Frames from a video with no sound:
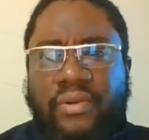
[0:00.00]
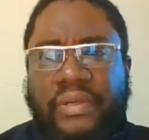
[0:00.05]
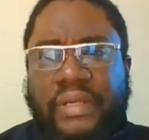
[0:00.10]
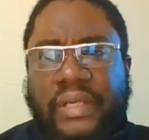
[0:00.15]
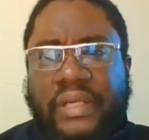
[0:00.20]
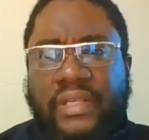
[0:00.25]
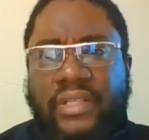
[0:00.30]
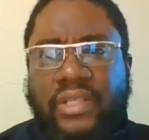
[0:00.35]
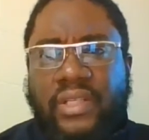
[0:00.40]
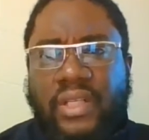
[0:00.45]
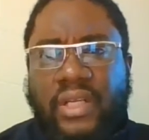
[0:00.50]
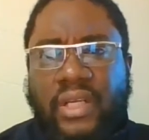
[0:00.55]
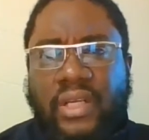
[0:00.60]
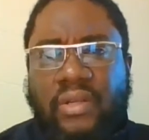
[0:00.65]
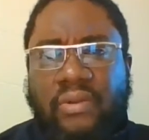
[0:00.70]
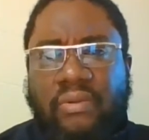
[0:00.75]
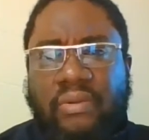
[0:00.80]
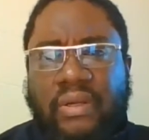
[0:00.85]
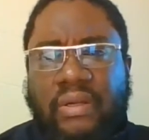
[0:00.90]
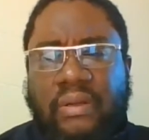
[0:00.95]
is
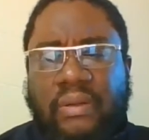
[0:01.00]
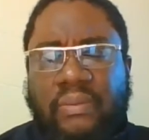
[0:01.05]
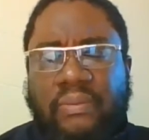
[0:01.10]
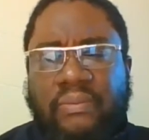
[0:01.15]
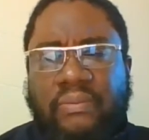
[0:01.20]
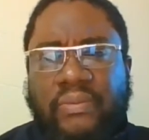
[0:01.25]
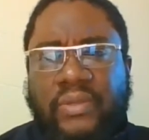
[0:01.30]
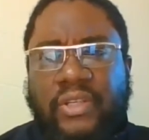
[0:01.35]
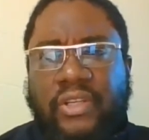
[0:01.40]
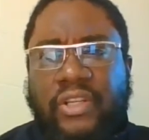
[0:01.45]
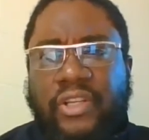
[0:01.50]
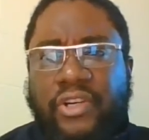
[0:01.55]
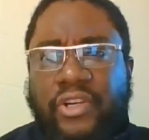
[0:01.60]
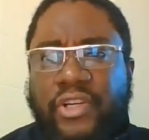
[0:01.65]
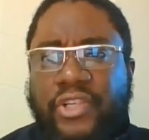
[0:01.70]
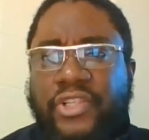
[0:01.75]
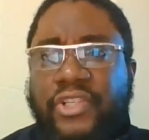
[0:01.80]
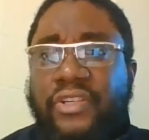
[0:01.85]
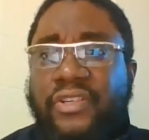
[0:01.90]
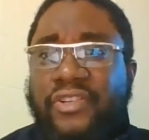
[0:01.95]
the
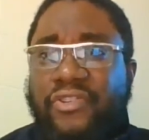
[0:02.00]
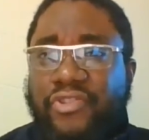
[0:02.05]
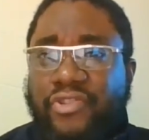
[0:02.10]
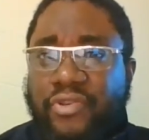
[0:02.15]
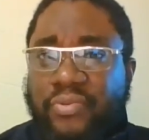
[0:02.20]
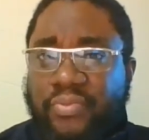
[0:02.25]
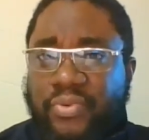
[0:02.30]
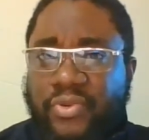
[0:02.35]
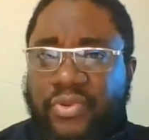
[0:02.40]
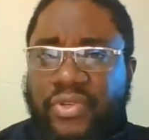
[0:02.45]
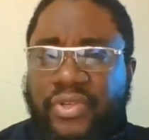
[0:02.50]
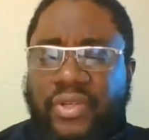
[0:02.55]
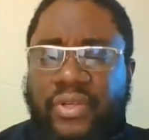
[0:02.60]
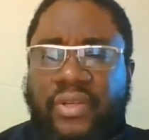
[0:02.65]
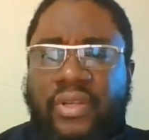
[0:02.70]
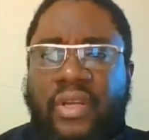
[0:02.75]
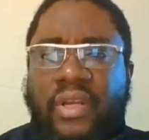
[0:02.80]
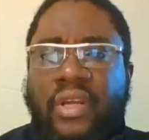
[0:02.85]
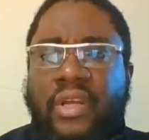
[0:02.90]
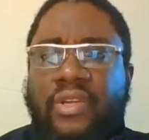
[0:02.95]
literature
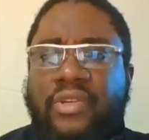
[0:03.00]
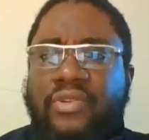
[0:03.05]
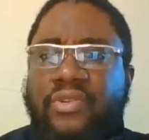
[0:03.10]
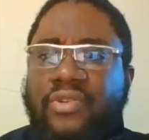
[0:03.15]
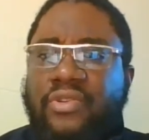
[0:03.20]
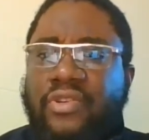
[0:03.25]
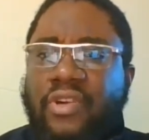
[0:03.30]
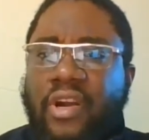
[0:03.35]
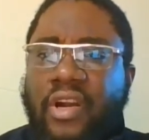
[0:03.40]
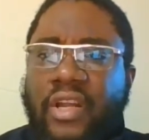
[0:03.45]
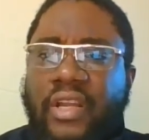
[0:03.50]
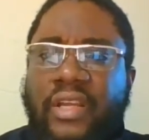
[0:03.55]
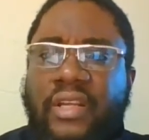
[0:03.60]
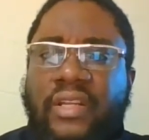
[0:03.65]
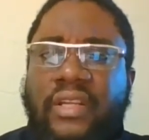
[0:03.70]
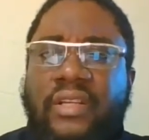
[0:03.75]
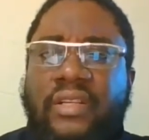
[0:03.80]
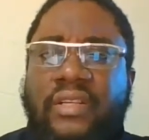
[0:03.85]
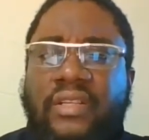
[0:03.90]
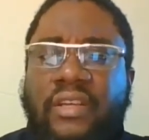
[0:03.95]
distribution to
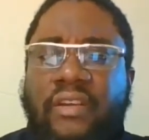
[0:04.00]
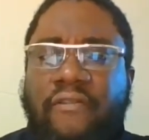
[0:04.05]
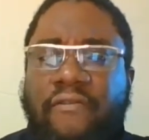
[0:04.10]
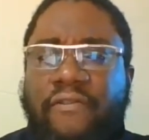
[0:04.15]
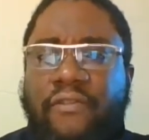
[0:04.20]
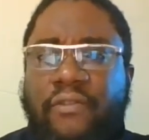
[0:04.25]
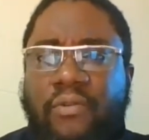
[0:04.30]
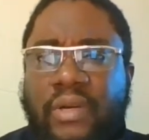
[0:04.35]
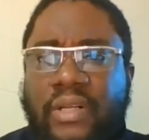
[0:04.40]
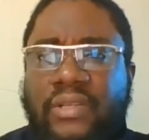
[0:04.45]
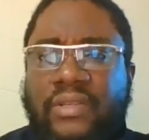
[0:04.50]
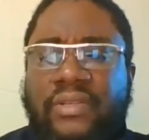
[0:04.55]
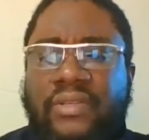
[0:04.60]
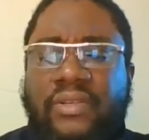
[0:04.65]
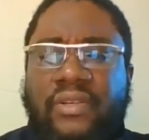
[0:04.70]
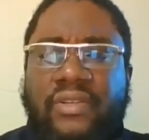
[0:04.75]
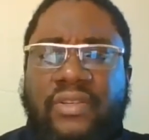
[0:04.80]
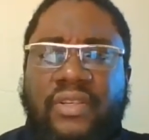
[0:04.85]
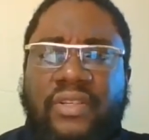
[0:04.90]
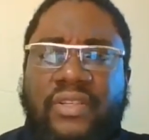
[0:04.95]
targeted
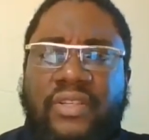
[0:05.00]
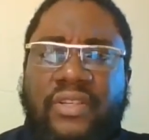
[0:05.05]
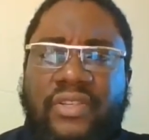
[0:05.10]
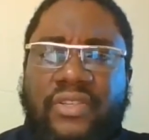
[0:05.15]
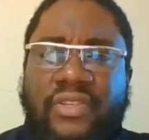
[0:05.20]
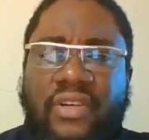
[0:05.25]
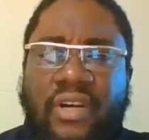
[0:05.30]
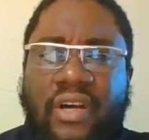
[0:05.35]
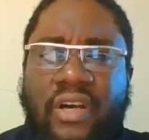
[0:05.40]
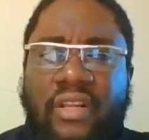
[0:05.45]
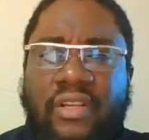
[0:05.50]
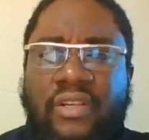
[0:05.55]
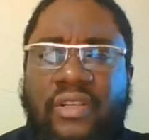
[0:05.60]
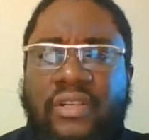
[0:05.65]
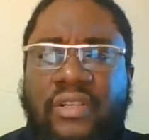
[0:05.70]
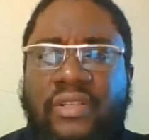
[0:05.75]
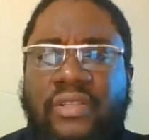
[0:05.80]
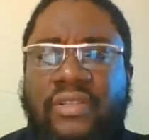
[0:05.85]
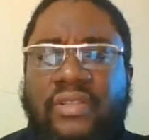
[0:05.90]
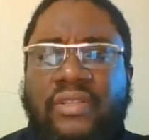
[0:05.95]
influencers such as
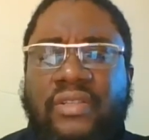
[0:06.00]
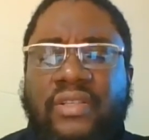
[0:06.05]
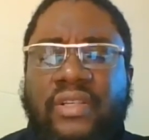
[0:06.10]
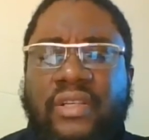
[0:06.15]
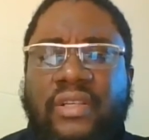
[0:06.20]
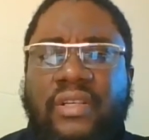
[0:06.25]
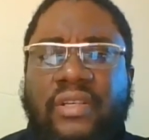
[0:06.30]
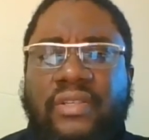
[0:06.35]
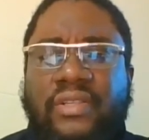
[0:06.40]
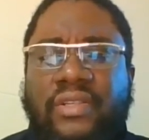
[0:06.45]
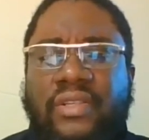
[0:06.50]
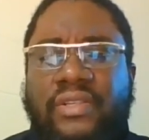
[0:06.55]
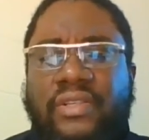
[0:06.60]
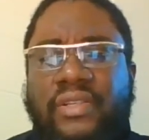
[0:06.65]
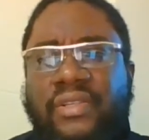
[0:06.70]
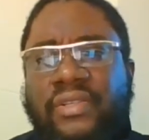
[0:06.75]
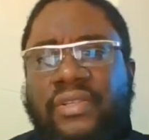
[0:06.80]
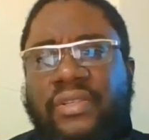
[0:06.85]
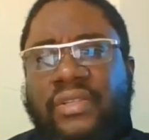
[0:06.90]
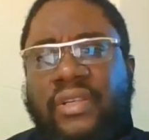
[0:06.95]
scholars, such
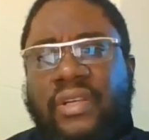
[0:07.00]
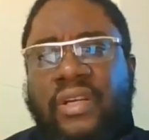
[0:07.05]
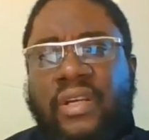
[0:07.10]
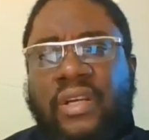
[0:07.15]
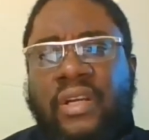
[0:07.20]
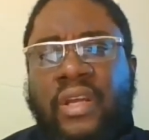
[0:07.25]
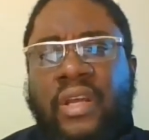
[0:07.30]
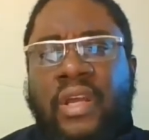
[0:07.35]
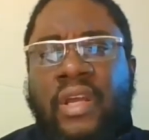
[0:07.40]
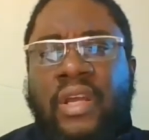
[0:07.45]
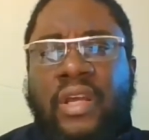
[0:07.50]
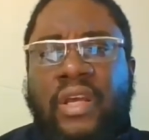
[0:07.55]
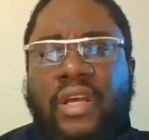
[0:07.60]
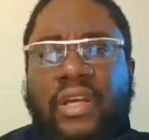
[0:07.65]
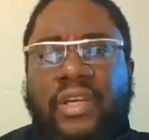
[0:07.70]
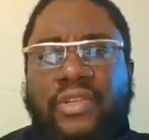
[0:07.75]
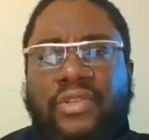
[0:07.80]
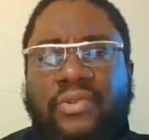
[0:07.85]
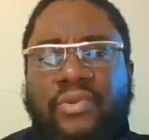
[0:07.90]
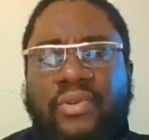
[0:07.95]
as
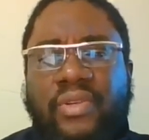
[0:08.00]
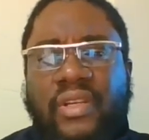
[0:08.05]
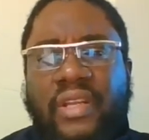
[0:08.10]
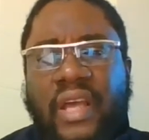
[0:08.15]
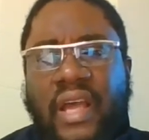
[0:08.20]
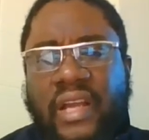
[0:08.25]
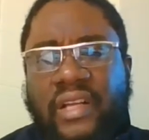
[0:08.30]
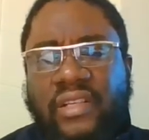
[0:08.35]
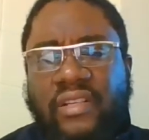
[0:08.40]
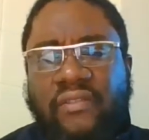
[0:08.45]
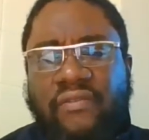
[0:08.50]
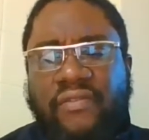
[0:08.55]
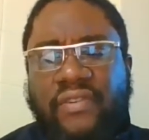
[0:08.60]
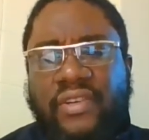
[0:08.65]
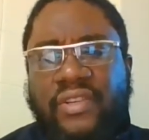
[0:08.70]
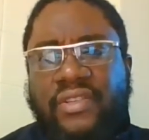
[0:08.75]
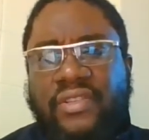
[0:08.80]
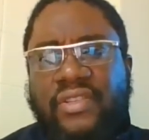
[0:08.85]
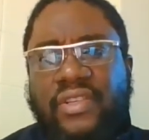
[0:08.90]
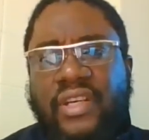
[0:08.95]
student
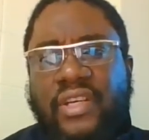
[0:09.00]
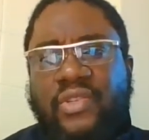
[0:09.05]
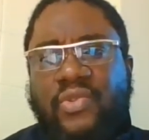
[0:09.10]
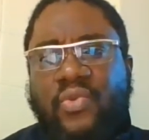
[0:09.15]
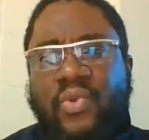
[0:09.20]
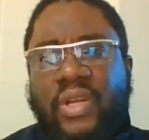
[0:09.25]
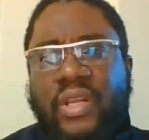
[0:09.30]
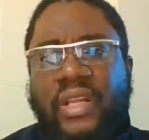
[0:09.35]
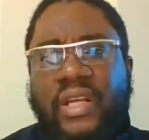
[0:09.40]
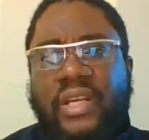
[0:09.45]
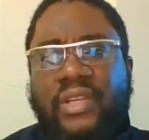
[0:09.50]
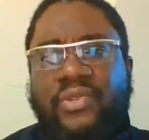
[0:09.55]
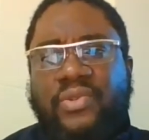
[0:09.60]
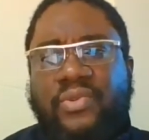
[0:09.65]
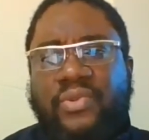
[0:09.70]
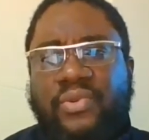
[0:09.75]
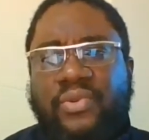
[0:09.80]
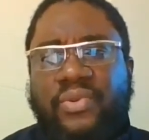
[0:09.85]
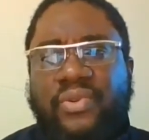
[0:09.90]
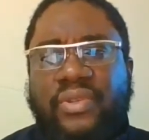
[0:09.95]
activists, as well as
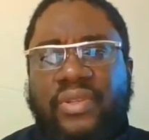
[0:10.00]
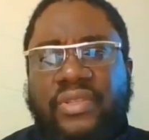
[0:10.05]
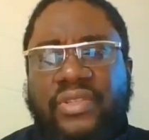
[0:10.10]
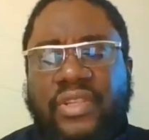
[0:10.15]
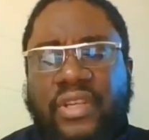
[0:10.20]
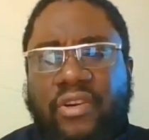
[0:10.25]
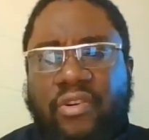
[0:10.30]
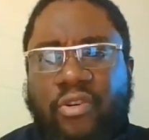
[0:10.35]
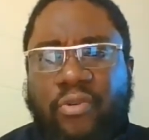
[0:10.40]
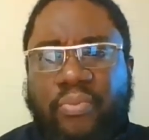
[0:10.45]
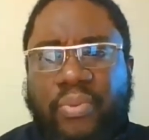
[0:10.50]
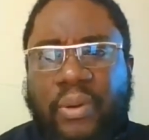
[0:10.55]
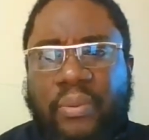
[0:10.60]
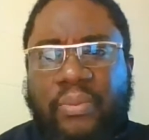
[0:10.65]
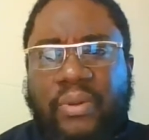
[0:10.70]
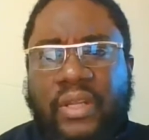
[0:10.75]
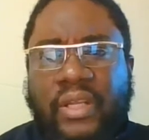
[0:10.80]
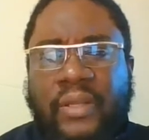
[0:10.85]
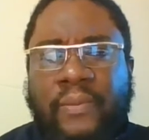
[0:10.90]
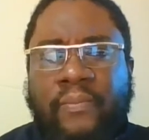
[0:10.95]
to the general
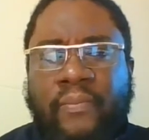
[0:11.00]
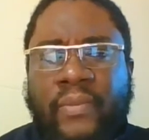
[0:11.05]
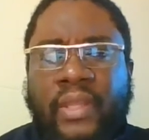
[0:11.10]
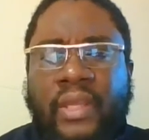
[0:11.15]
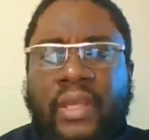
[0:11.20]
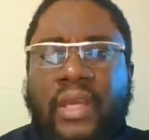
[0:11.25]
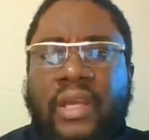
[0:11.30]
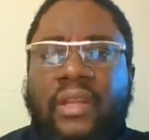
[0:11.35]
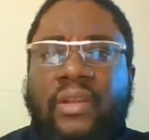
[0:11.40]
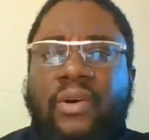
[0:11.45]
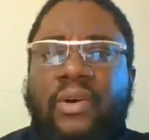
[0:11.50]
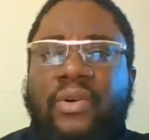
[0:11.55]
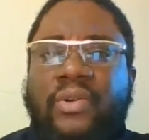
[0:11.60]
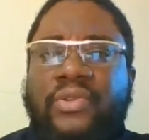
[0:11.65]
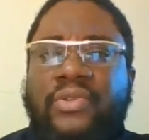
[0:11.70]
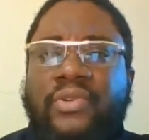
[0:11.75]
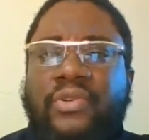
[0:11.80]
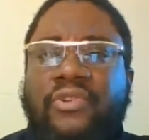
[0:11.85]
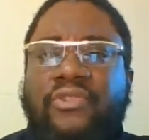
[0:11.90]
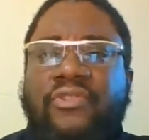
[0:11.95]
public, and
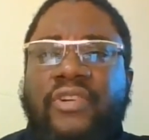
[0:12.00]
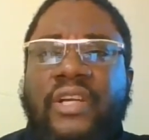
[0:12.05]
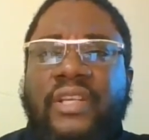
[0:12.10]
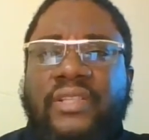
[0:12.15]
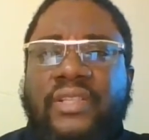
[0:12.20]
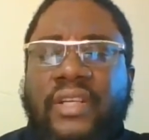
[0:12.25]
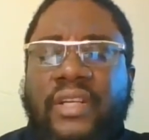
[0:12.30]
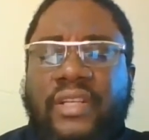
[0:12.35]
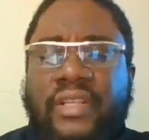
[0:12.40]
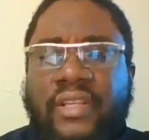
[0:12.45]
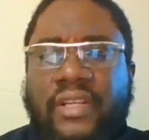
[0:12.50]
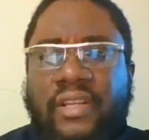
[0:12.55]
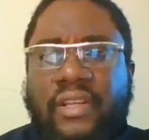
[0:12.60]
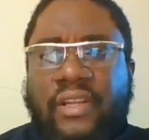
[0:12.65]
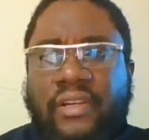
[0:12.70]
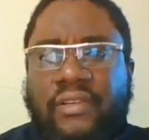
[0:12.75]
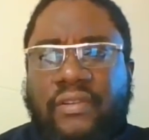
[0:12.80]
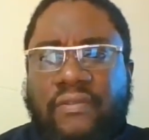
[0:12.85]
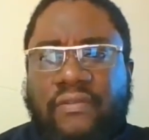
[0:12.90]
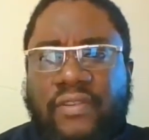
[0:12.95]
also translating a
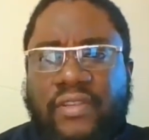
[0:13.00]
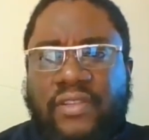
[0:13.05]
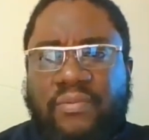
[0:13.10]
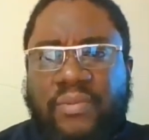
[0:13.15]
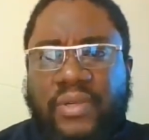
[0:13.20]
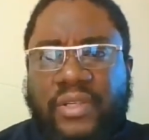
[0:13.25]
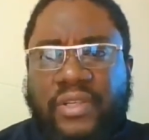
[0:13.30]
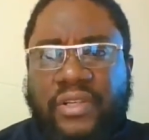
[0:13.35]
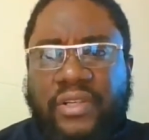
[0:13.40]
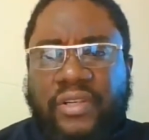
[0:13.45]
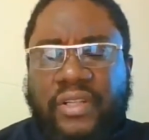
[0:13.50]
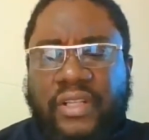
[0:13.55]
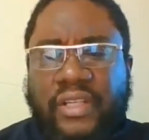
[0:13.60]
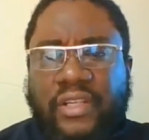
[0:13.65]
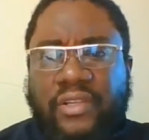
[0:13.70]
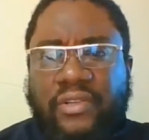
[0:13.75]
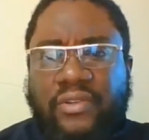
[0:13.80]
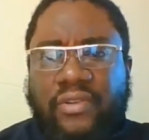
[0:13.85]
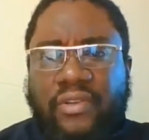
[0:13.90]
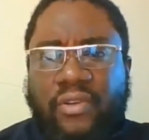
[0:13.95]
lot of this material
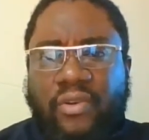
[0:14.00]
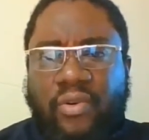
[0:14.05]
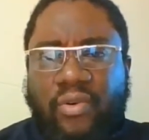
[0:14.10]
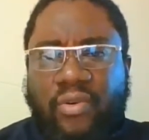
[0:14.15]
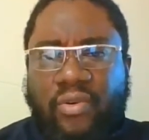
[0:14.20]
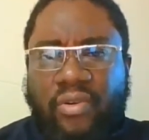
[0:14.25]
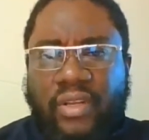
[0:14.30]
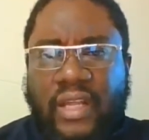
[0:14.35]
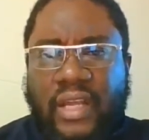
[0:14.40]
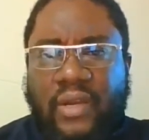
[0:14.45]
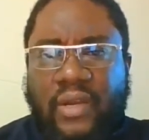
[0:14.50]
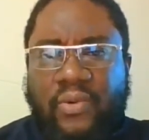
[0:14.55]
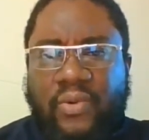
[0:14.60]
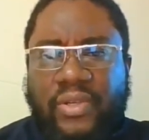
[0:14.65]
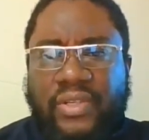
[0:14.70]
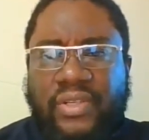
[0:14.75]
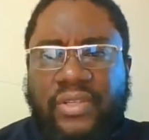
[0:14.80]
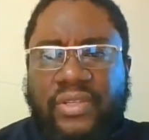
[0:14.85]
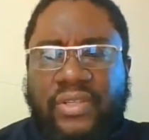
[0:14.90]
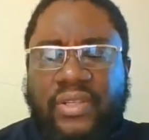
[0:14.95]
into the local
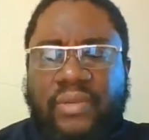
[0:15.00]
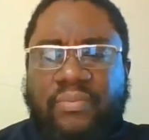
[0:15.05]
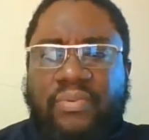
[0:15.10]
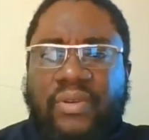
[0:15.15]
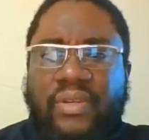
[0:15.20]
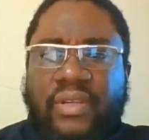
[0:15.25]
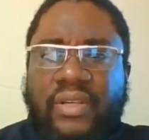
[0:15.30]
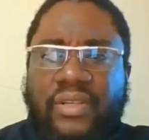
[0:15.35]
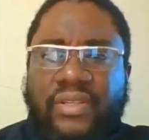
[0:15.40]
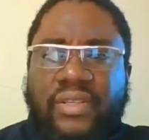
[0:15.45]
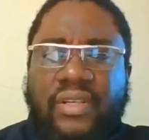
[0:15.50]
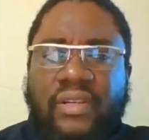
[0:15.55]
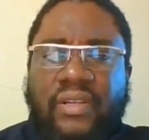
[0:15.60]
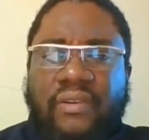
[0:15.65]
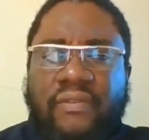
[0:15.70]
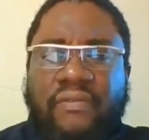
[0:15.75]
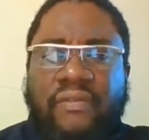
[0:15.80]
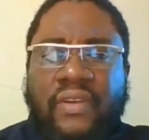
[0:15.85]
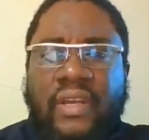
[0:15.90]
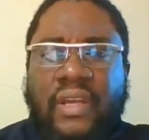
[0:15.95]
languages and production
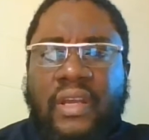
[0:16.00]
of